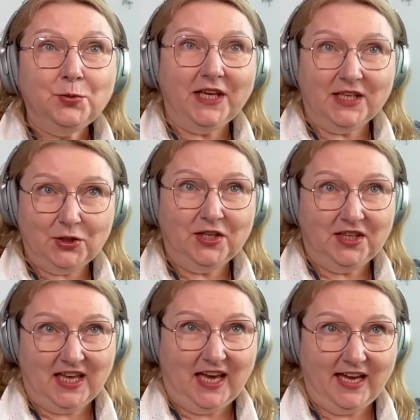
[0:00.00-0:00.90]
we are doing
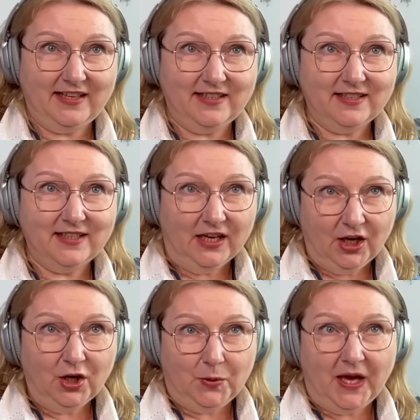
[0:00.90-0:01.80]
that,
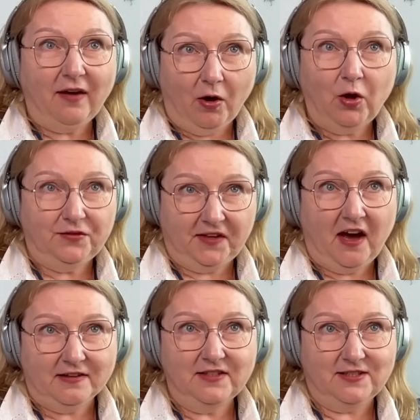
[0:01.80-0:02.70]
we have all the
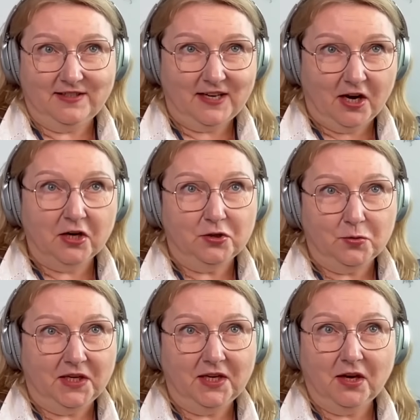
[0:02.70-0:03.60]
answers, aren't
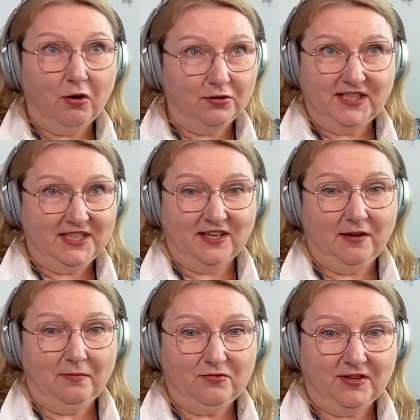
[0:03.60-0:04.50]
we? All the
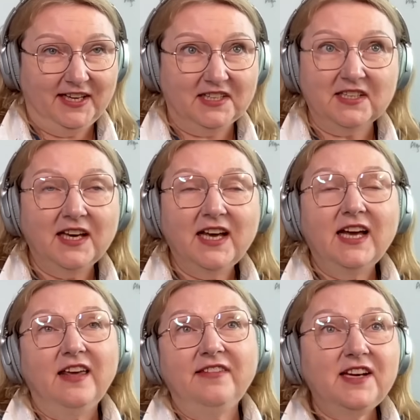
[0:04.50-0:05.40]
time, right?
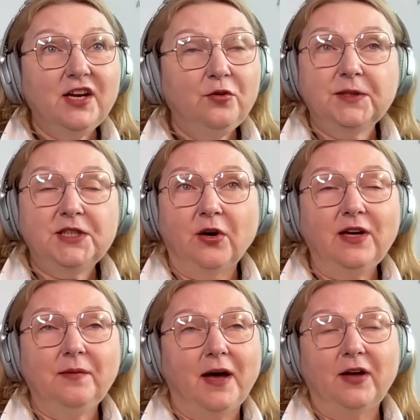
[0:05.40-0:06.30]
Even if we
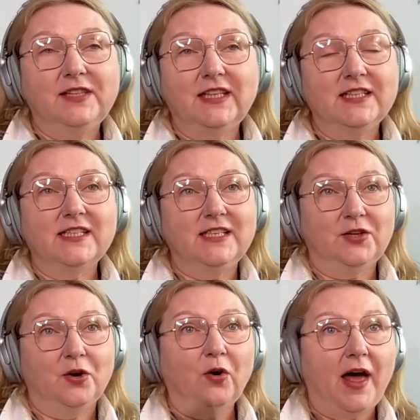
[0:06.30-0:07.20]
talk about this,
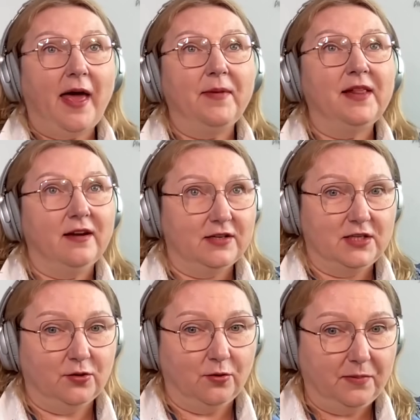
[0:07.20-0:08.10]
MLR
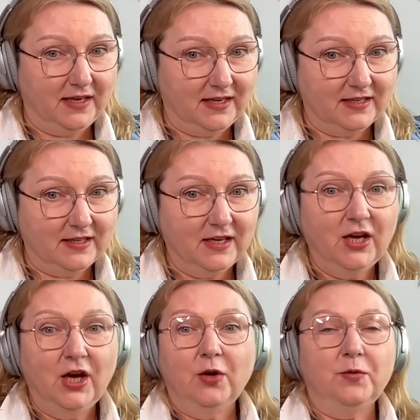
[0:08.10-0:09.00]
topic,
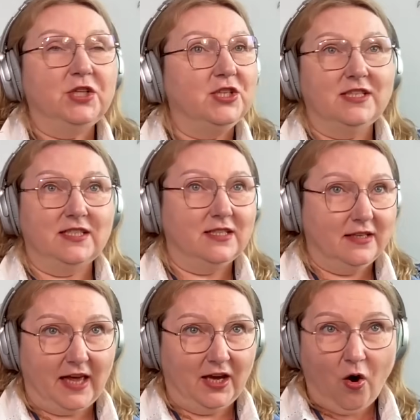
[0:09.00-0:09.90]
which is
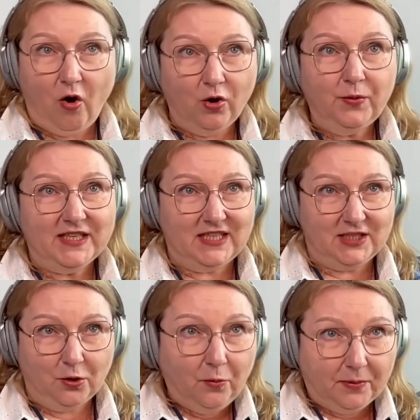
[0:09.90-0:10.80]
like always the
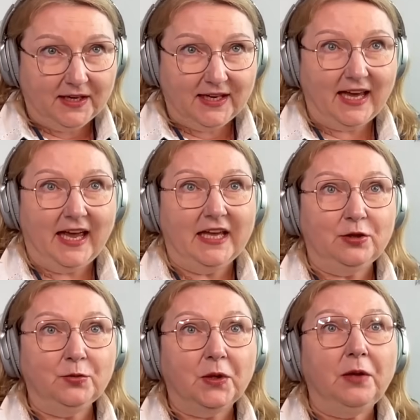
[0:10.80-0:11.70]
topic
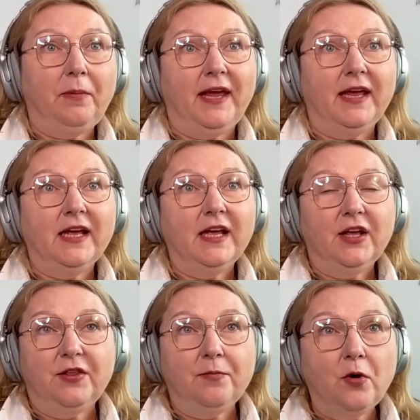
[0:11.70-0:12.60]
and will be
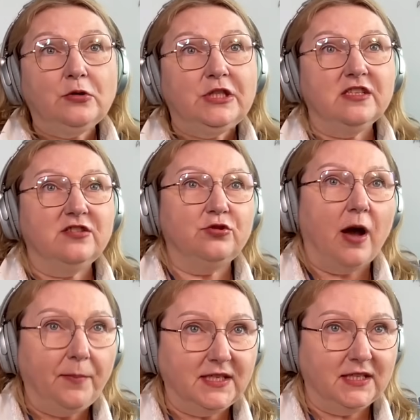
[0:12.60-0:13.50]
the most
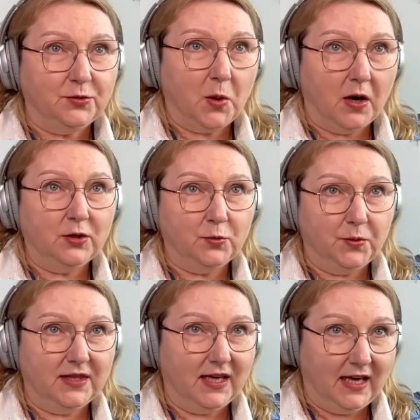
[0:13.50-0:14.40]
disrupted one
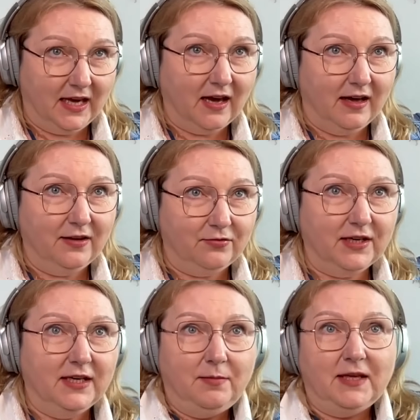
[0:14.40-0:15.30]
with AI,
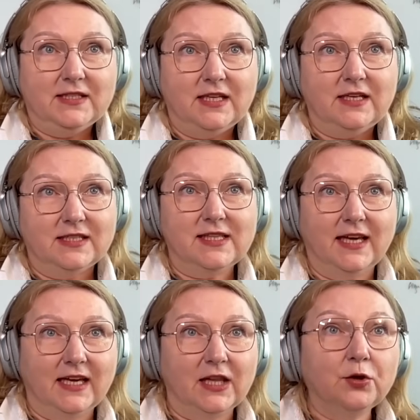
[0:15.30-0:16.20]
right? Because there's
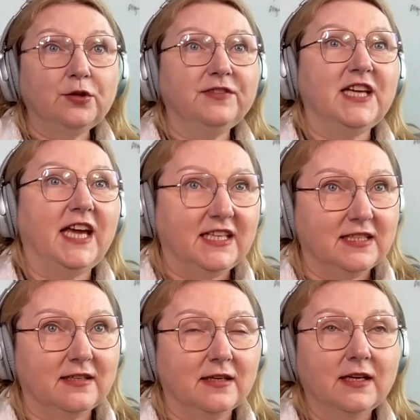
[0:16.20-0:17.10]
like a lot of
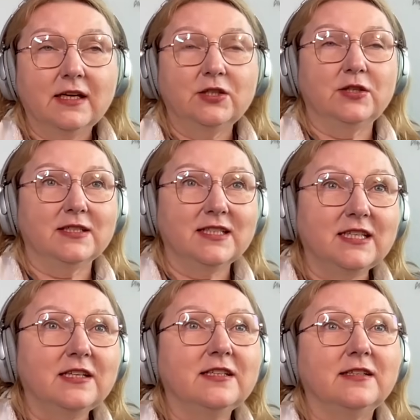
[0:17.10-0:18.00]
data to
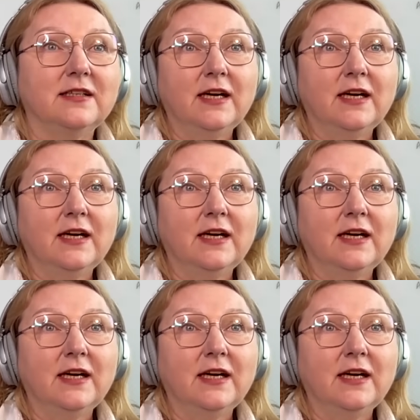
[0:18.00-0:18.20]
consider,